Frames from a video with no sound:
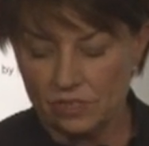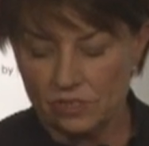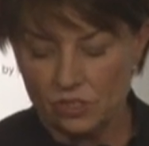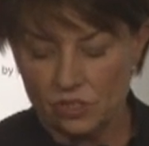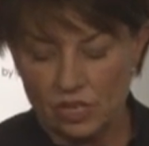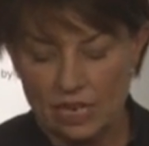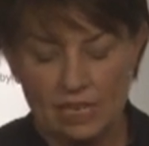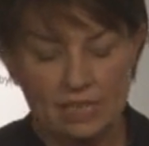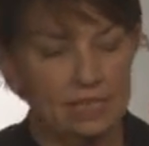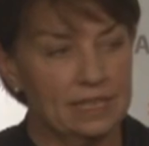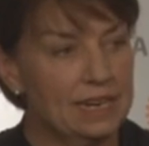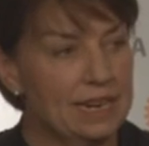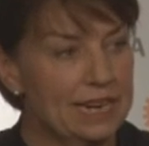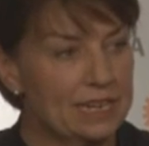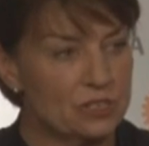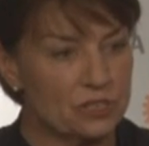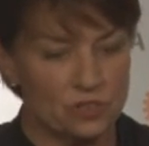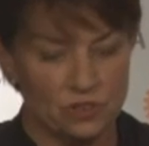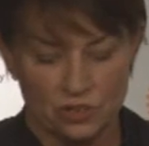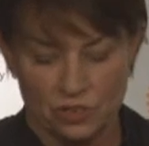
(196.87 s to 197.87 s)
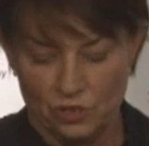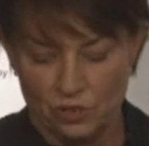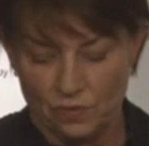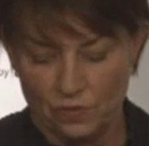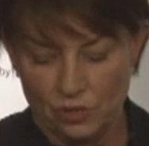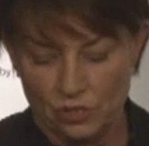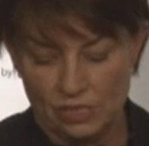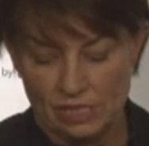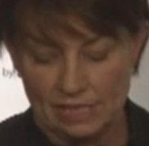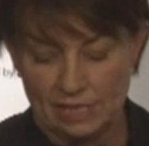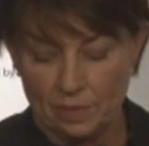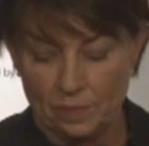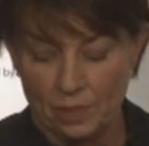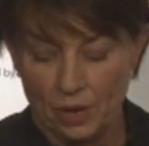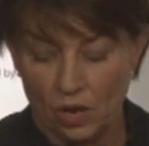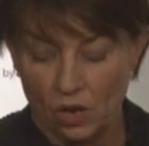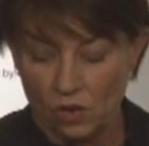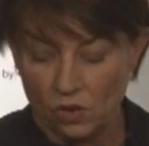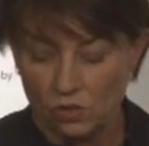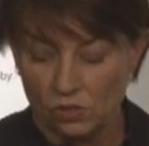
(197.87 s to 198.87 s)
Australian National University
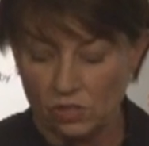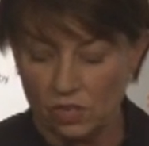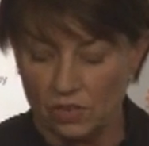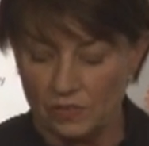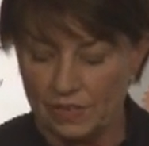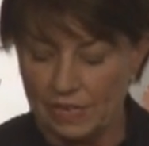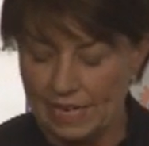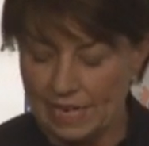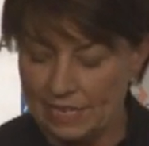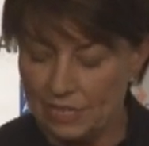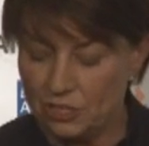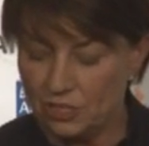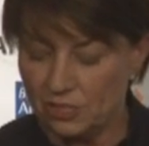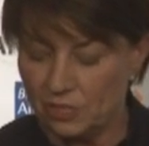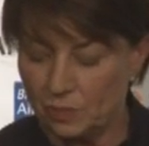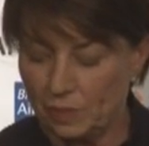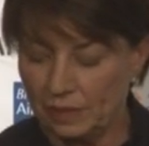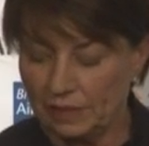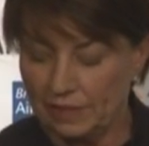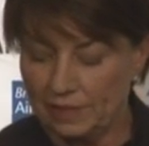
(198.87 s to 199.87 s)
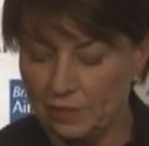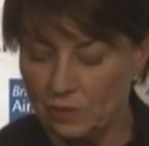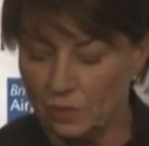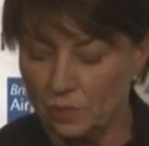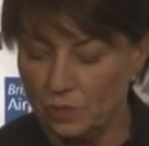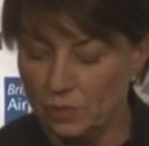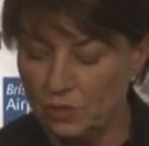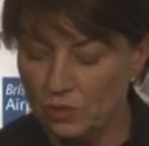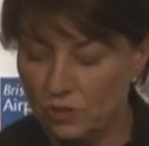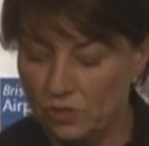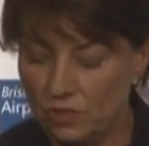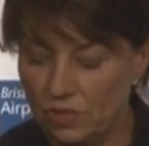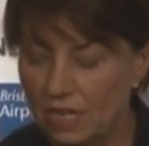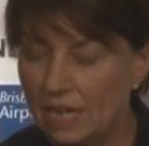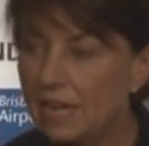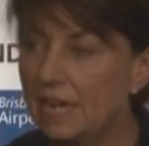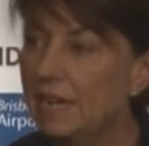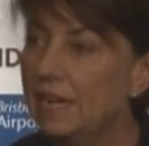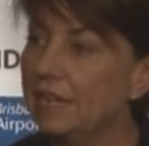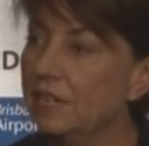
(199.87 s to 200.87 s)
poll on the nation's political mood
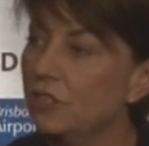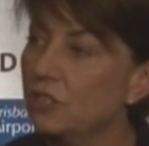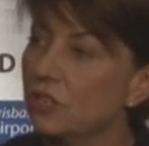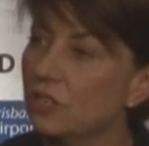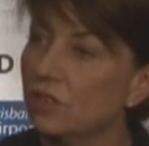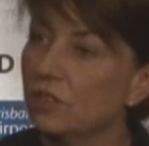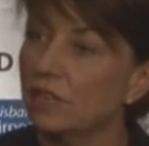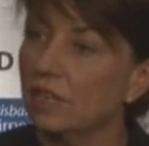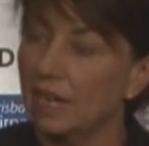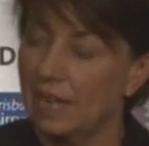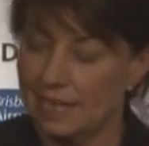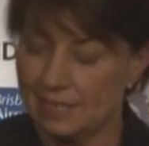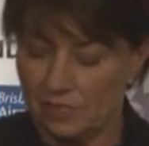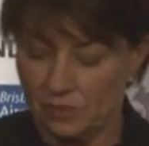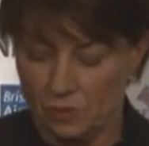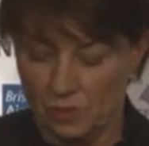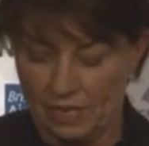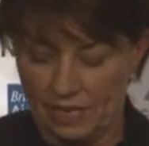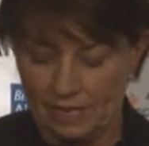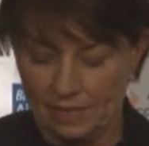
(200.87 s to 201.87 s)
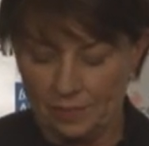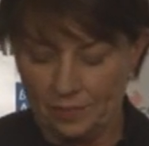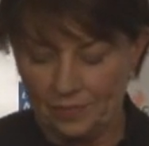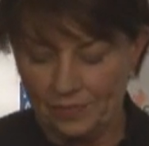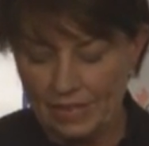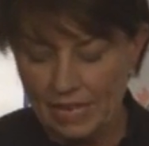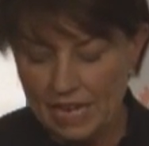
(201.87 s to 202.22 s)
issued last week.